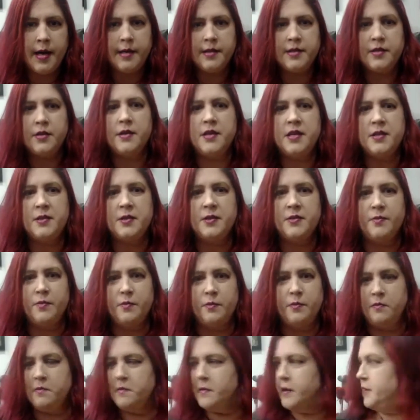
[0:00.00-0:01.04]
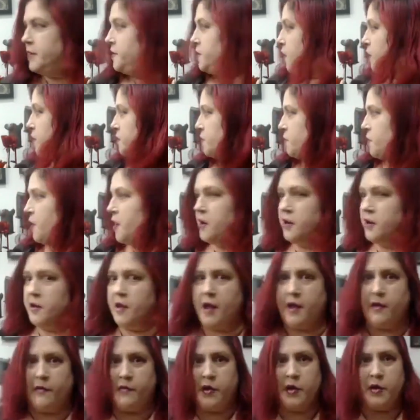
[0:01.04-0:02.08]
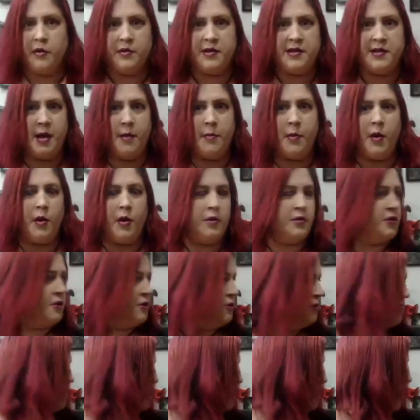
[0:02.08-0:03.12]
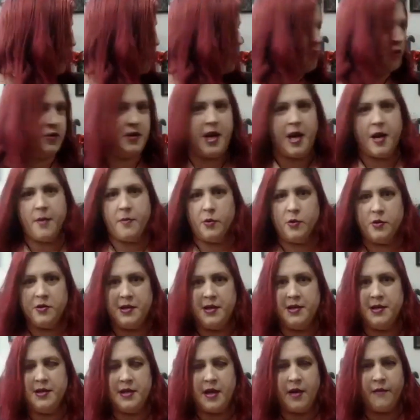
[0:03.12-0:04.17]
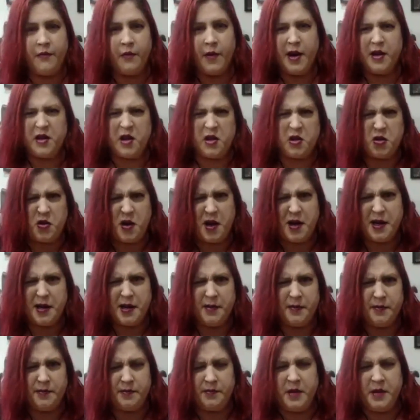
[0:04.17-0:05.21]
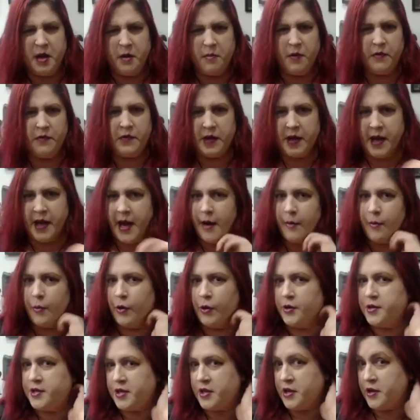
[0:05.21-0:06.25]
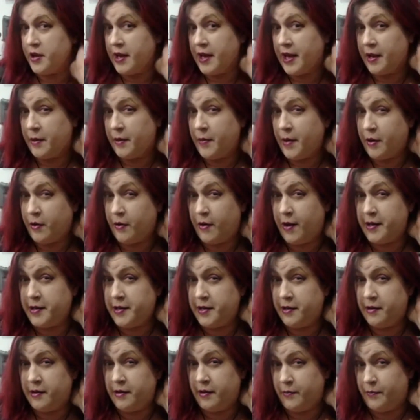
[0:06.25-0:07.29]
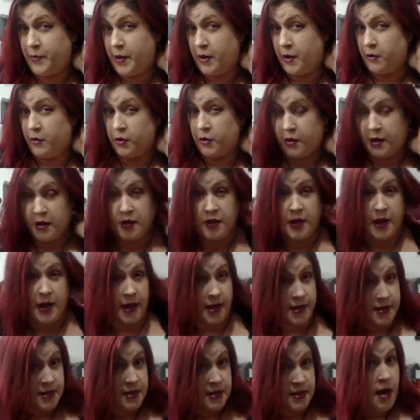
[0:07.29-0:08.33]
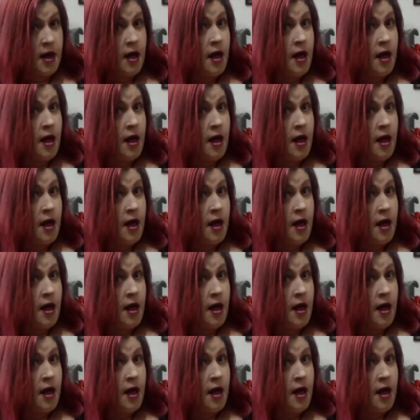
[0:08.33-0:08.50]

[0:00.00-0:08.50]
so it's also got a lot of little sub altars and extra tables and stuff around. I'll try to move the camera so you can get a better look at things.